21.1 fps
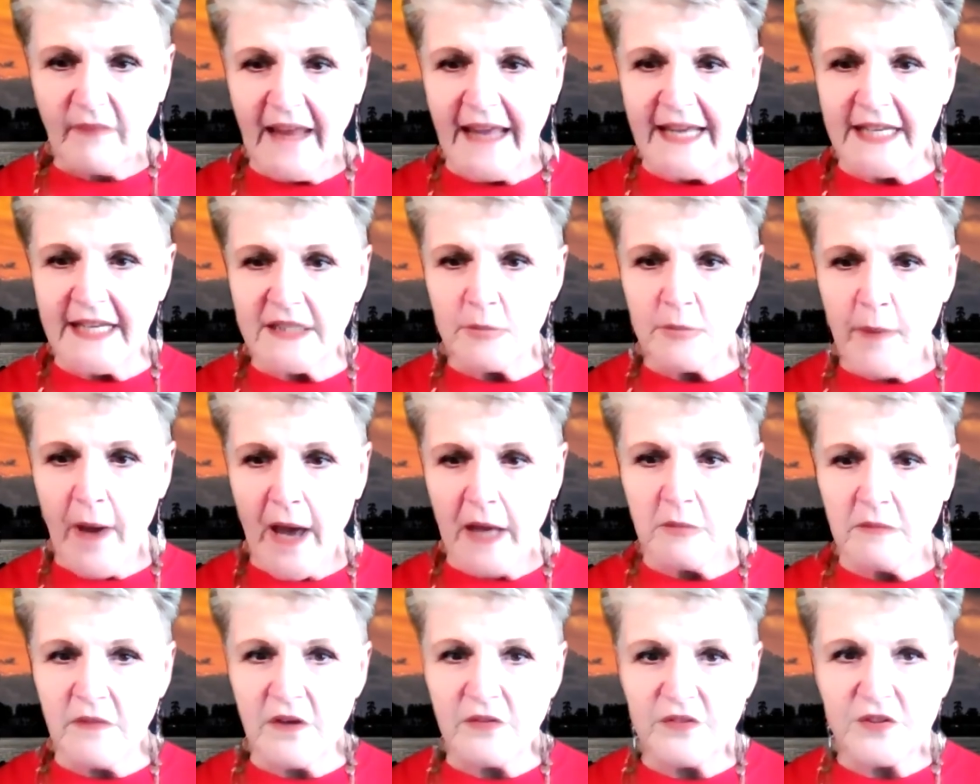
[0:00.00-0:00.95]
And at the
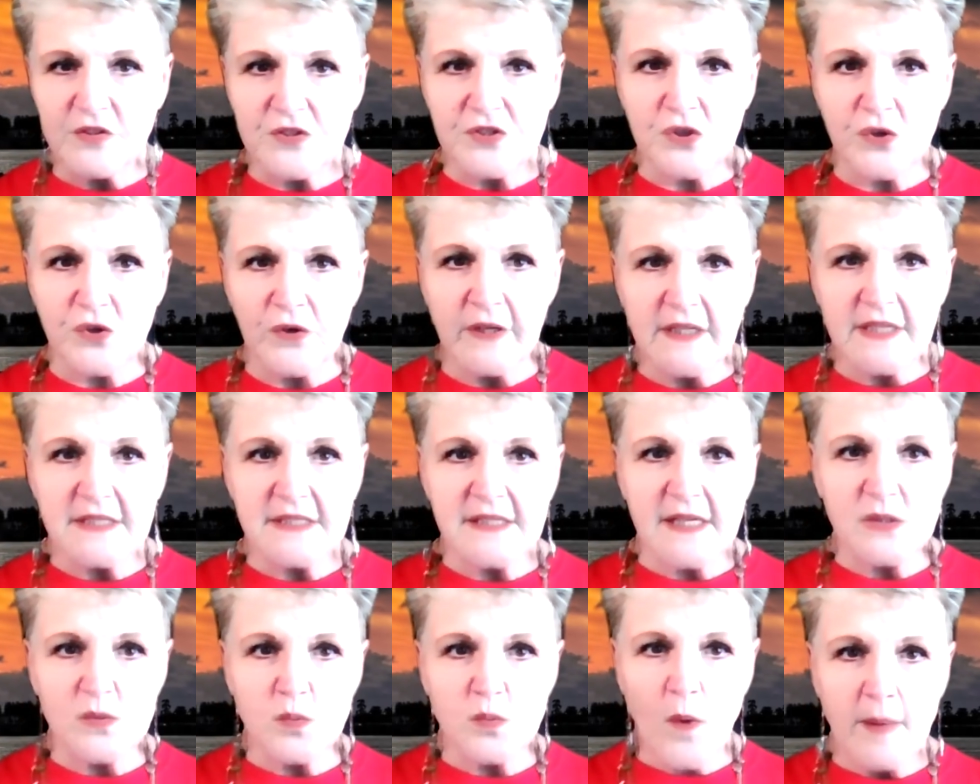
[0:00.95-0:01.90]
bottom of your screen, it
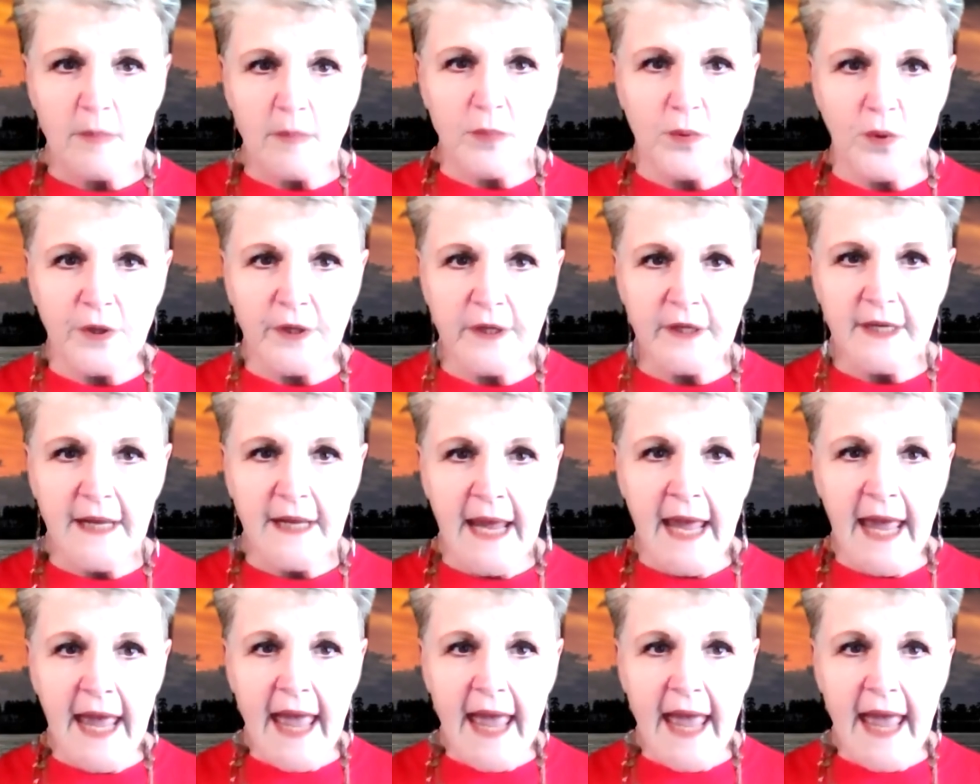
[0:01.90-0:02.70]
says whiteboard,